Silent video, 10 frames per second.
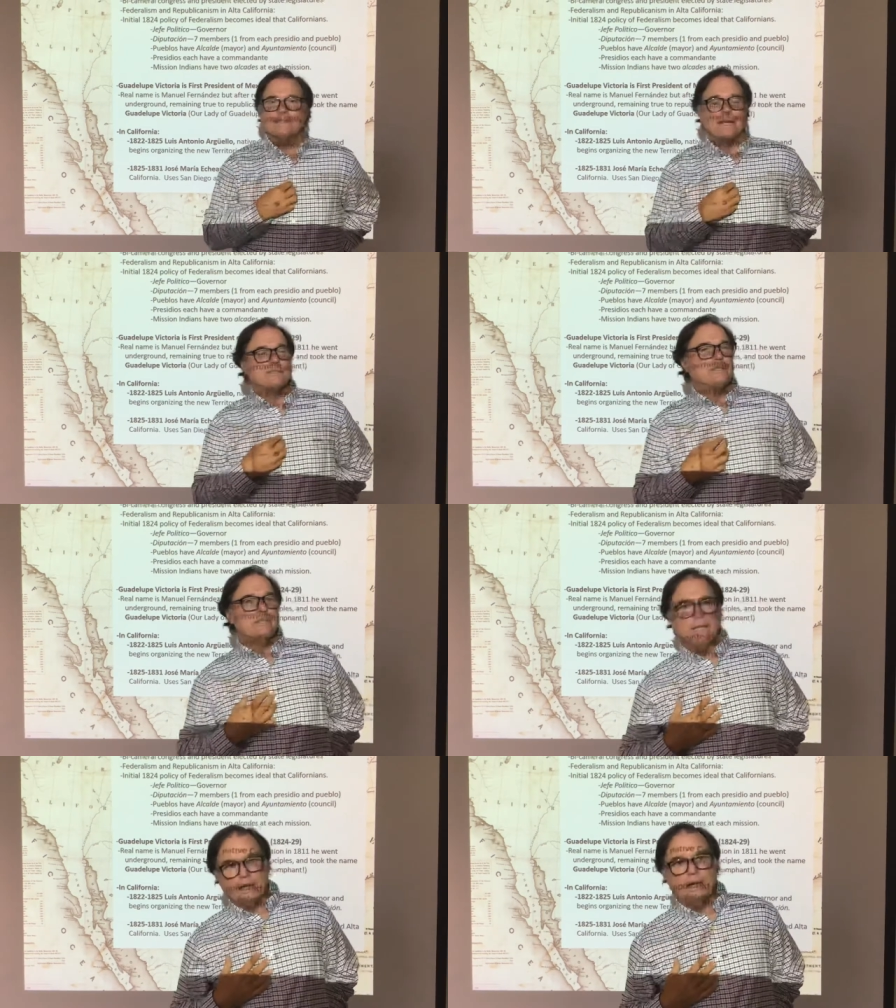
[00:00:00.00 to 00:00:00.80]

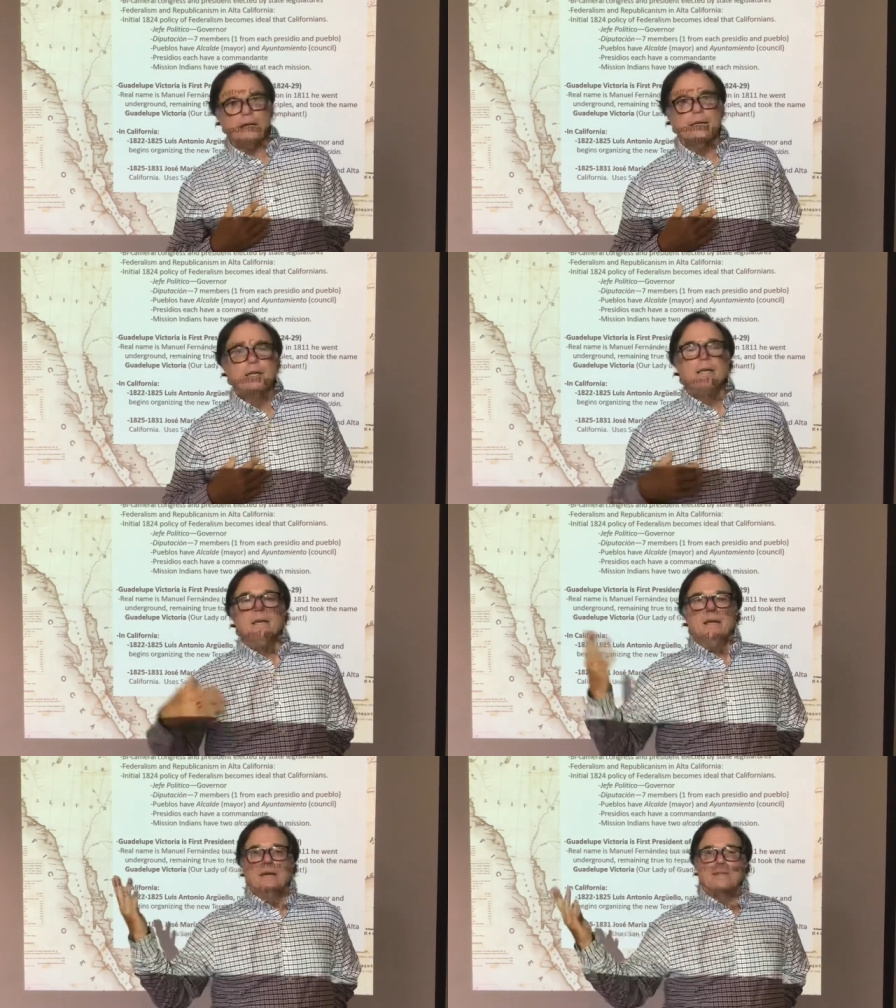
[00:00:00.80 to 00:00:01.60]
Echeandia,
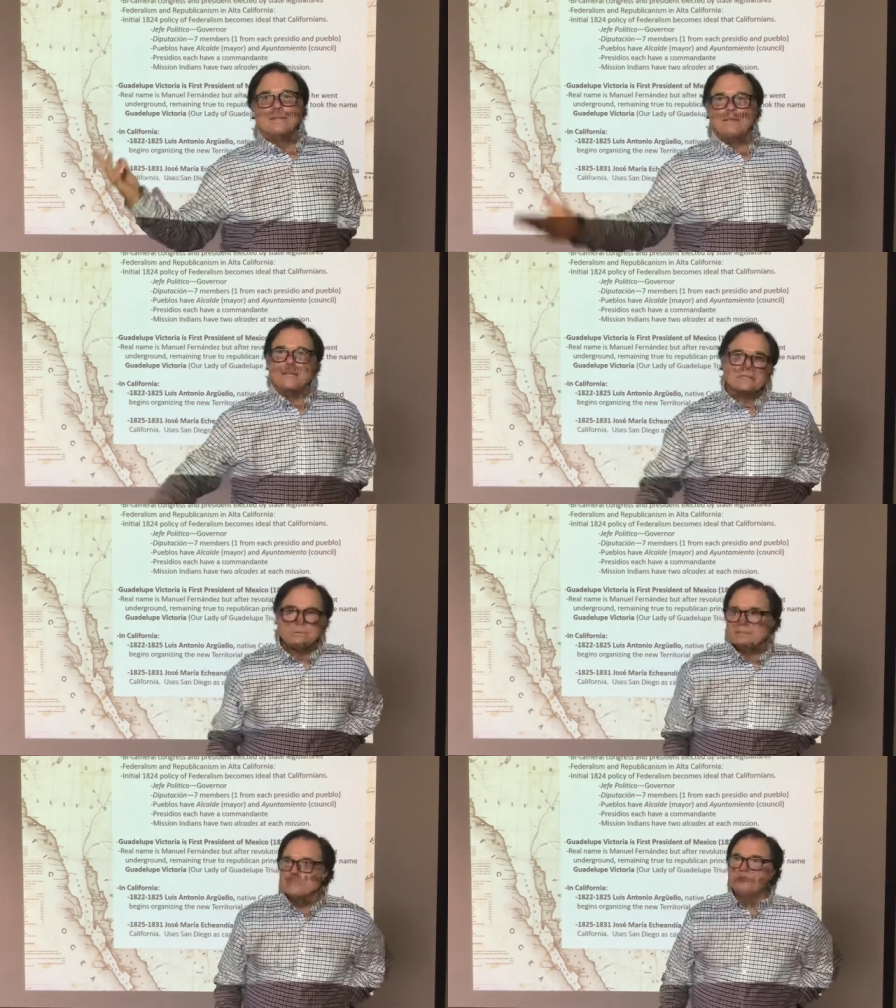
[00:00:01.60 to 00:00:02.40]
and then the next
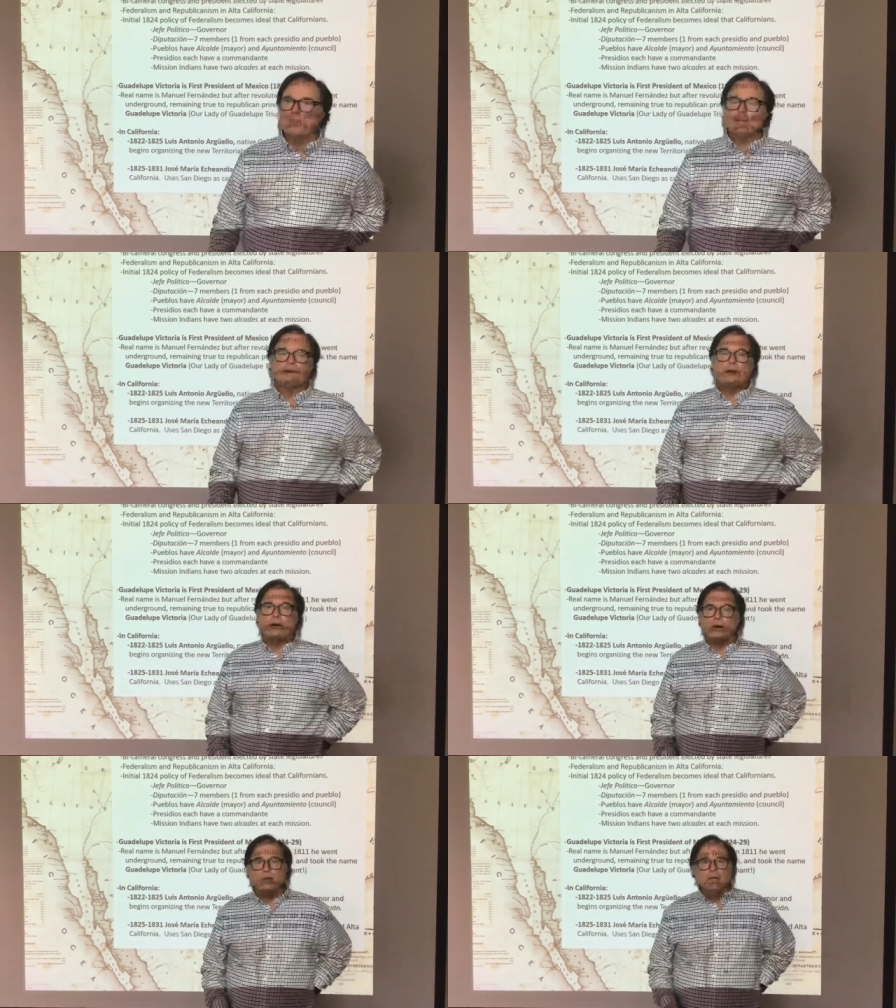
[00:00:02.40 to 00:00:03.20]
one is
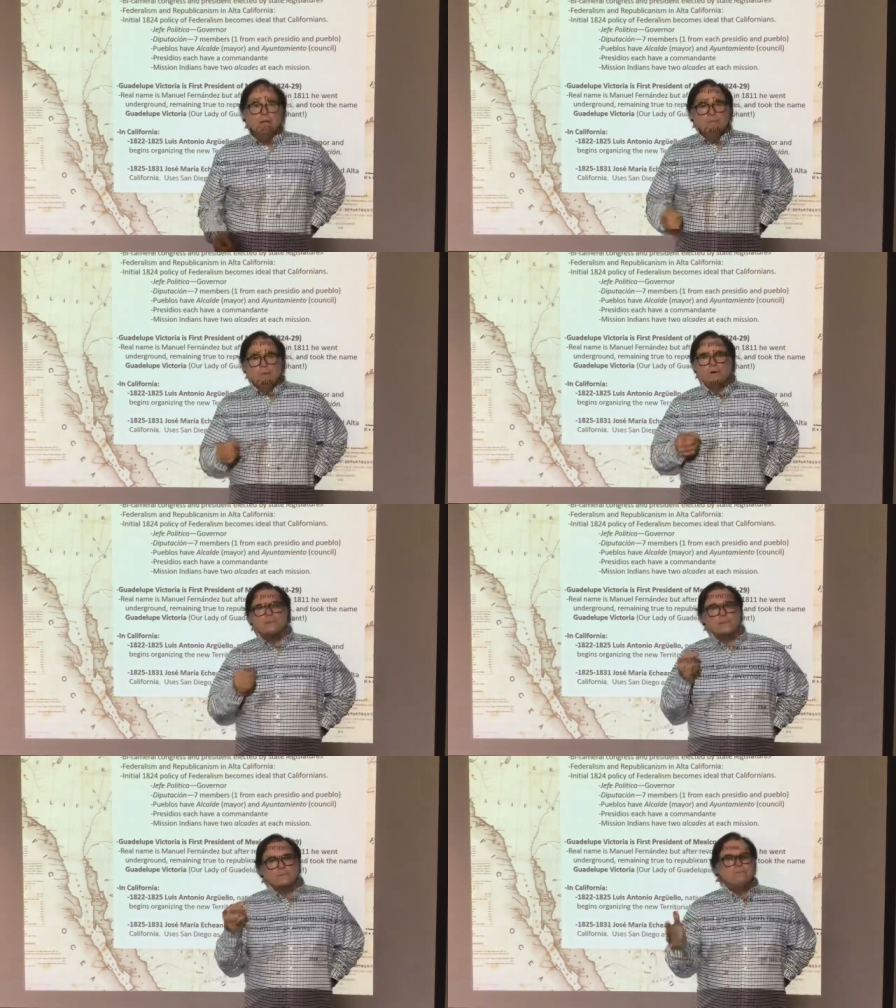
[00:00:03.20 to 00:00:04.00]
Figueroa.
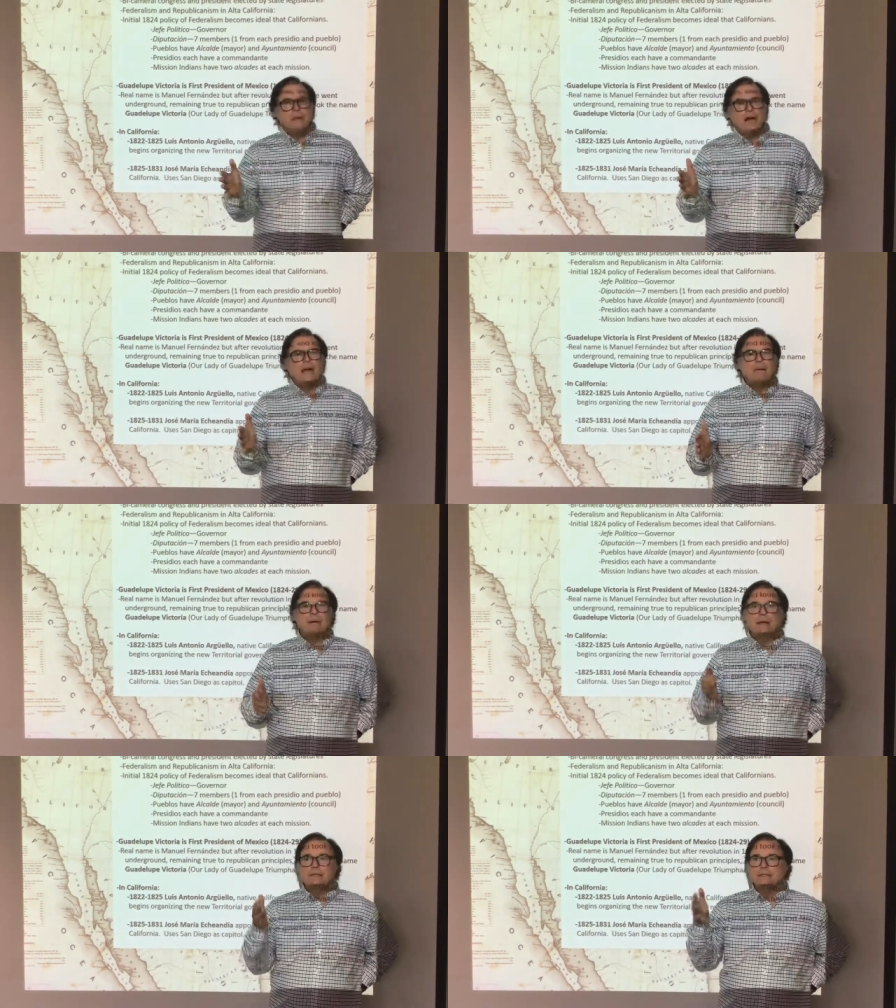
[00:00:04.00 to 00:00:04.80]
Both of them
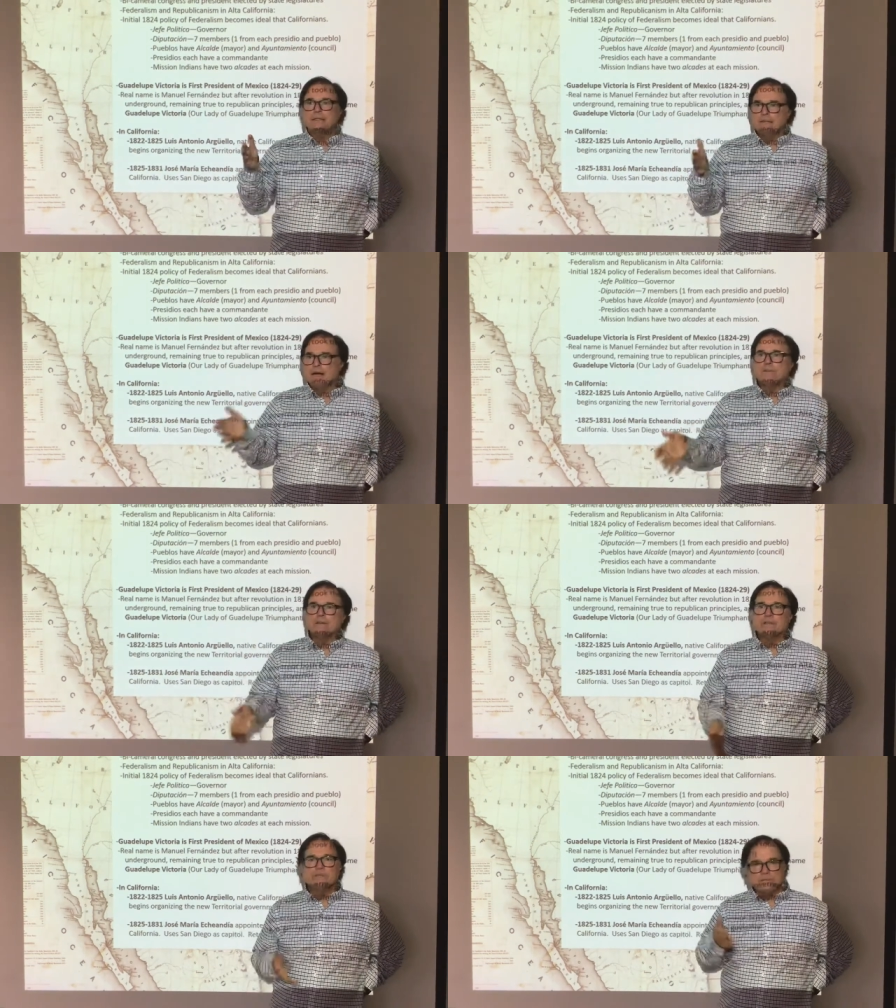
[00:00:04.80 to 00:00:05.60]
high-minded
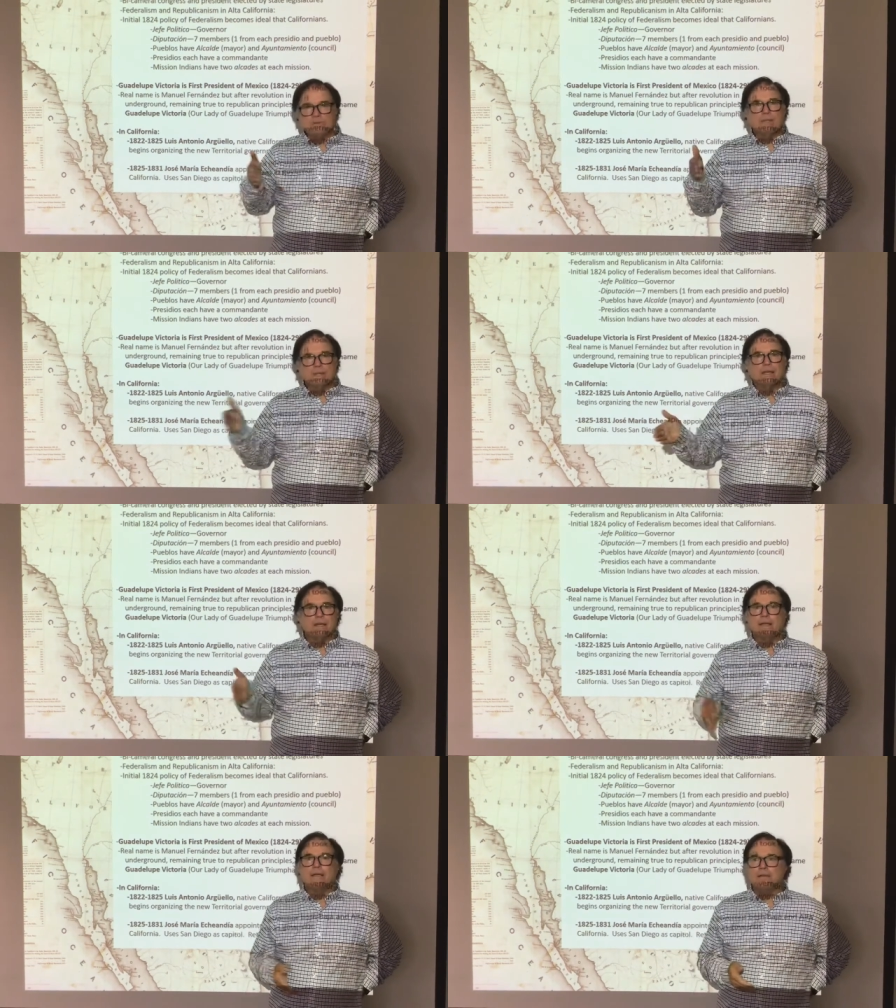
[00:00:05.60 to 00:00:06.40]
governors,
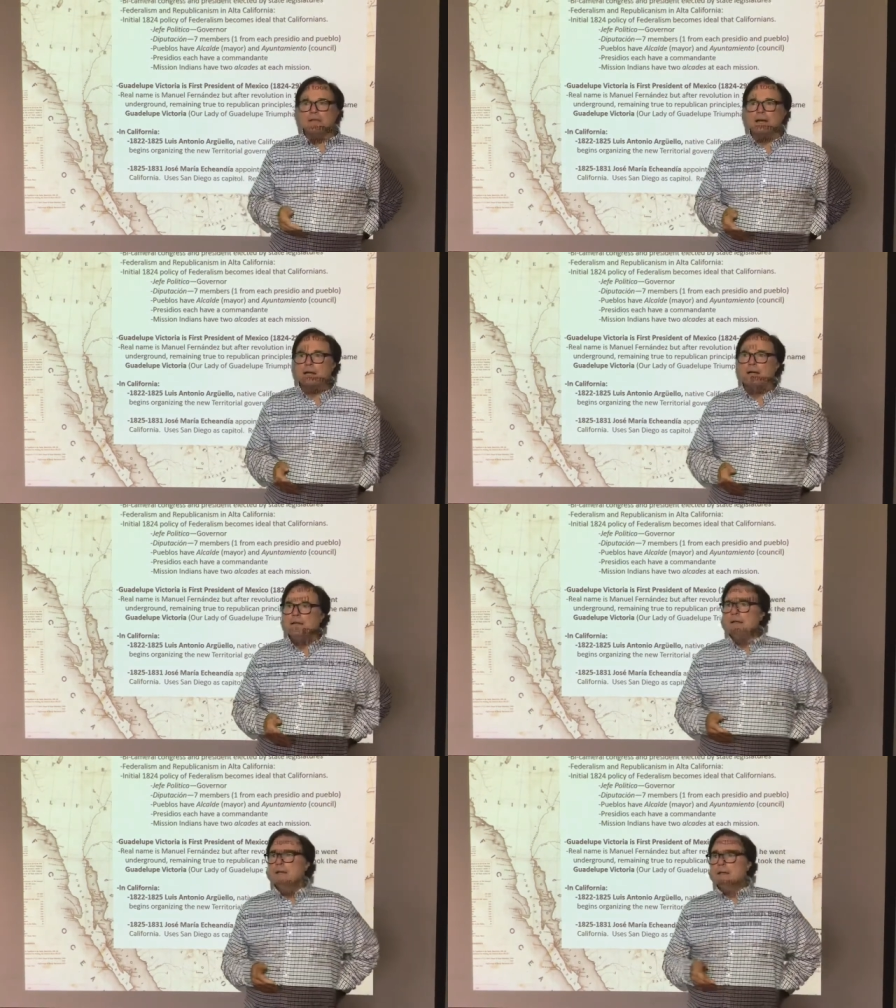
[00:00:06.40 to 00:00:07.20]
and uh,
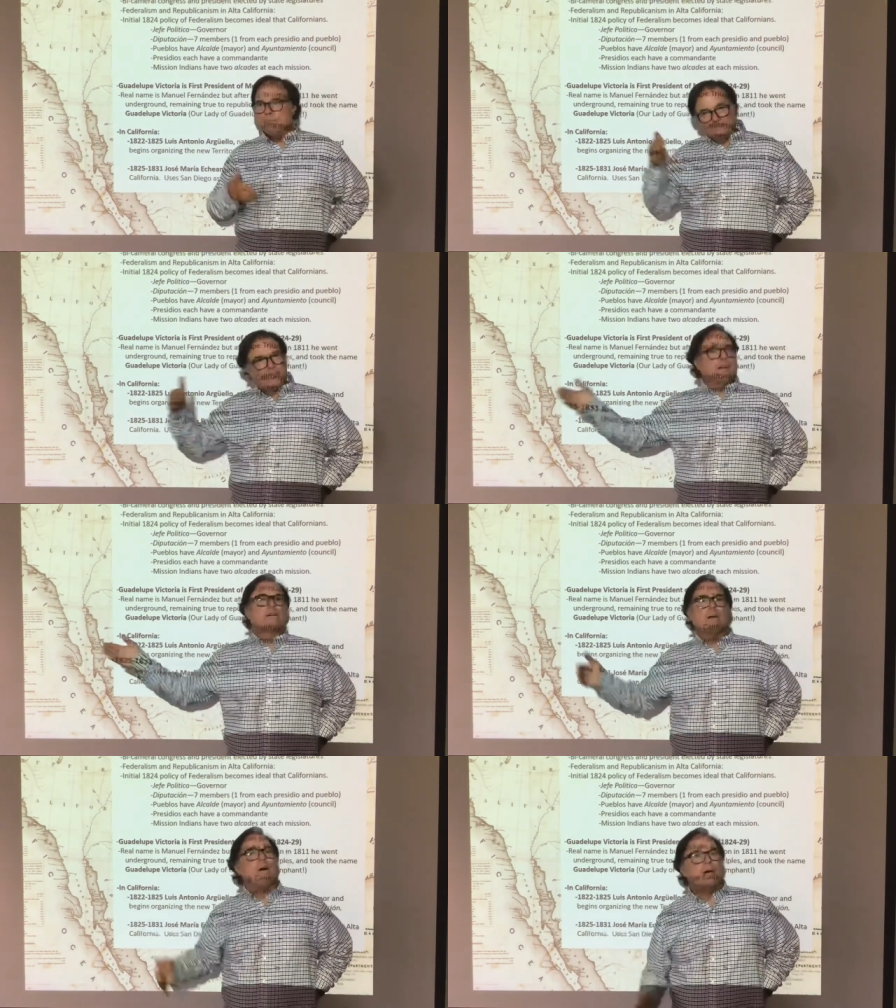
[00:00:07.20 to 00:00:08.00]

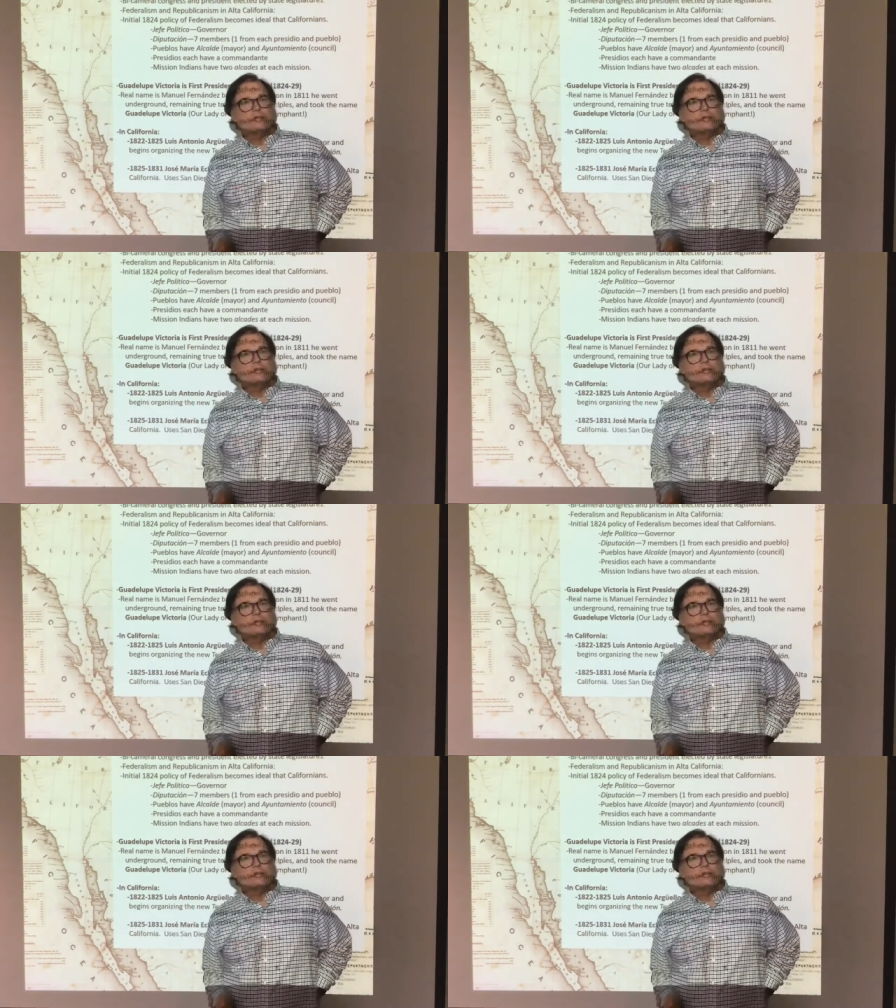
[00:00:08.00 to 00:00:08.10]
Figueroa